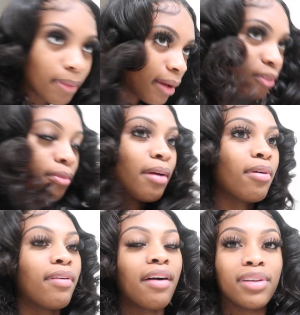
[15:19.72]
and my roommate
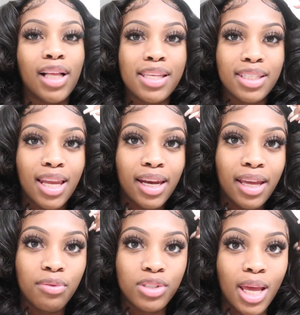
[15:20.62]
will have a class at 9
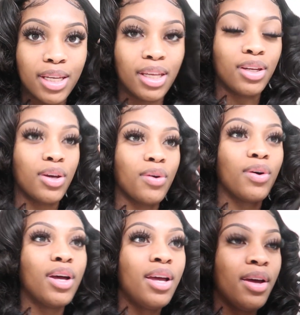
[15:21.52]
a.m., which I didn't
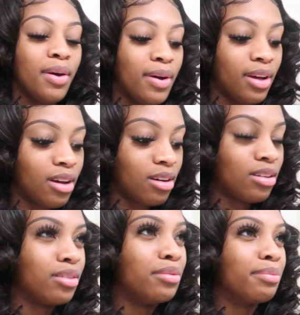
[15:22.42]
know.
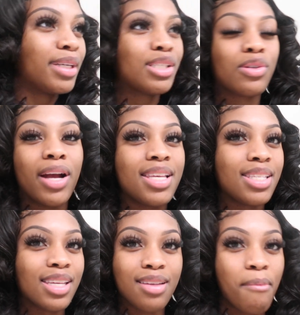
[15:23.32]
But it's
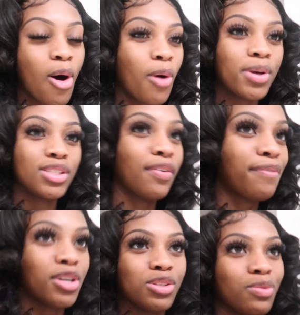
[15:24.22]
crazy because I'm always the
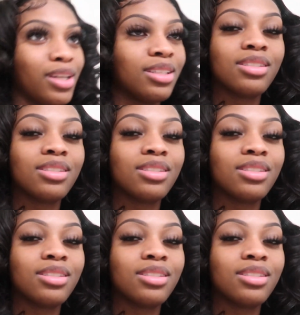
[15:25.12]
first one